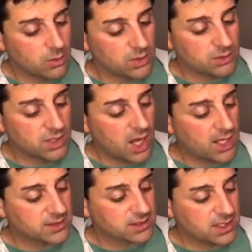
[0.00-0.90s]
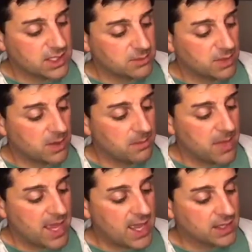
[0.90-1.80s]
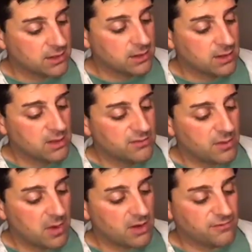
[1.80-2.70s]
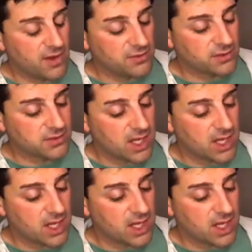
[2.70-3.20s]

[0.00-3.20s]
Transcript: will not keep a man from our Father's